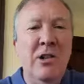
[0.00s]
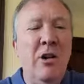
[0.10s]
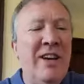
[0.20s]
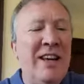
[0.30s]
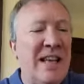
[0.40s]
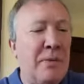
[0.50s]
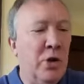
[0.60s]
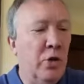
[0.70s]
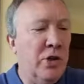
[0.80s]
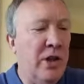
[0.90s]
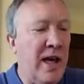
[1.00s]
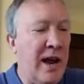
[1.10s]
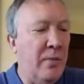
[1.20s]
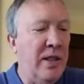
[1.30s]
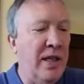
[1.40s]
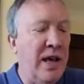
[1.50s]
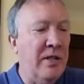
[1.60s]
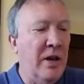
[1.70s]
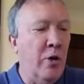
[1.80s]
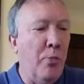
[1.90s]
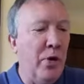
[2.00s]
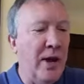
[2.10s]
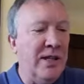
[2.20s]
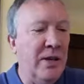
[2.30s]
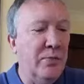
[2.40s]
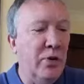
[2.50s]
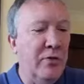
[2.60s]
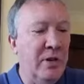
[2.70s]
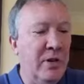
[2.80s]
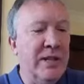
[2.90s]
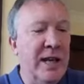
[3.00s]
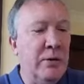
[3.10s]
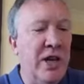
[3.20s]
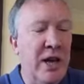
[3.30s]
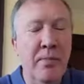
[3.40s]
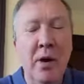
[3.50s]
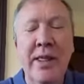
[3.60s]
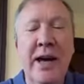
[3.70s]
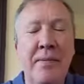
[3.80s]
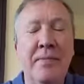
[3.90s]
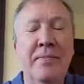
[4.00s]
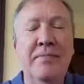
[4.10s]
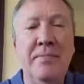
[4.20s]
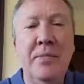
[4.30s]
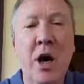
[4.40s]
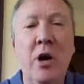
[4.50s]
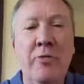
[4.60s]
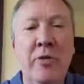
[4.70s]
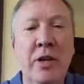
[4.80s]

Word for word: lot of exceptionals in there. I mean, their their operating profit, as I said, was hit by that COVID.